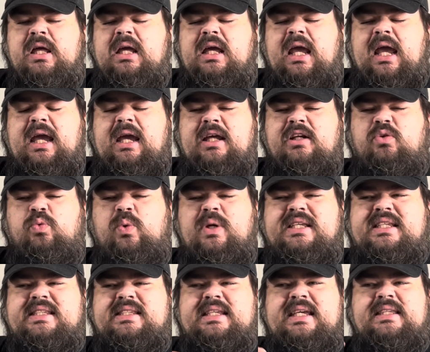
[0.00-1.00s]
and we
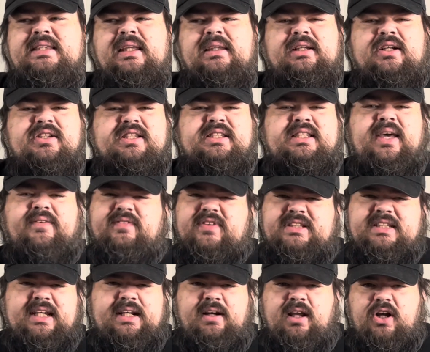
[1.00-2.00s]
see that there's
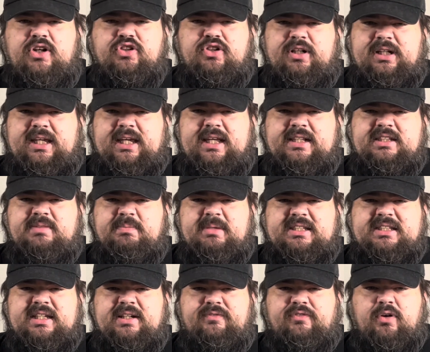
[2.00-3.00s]
1,700 kids
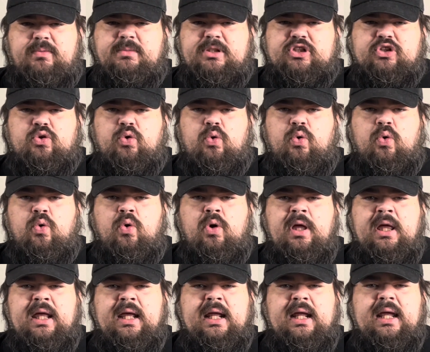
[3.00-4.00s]
missing from school,
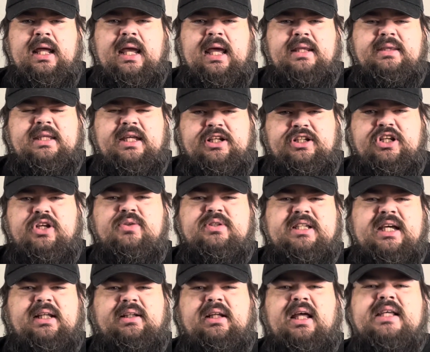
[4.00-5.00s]
and then you
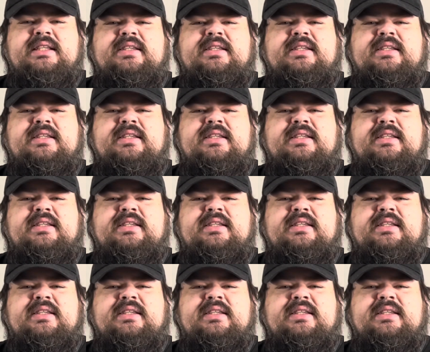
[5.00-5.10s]
tell us,